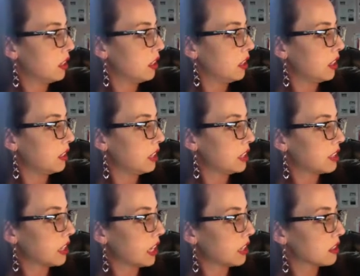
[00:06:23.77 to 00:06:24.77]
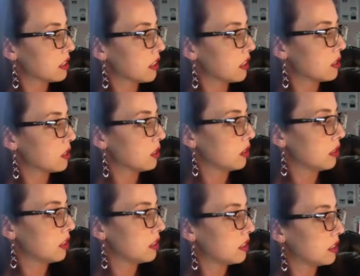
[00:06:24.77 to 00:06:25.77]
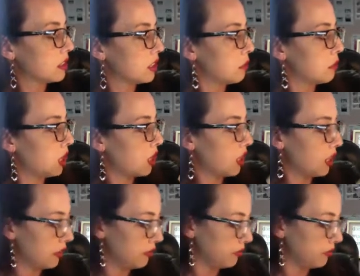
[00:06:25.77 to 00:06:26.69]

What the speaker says: And then Sandstone, Cinnabar.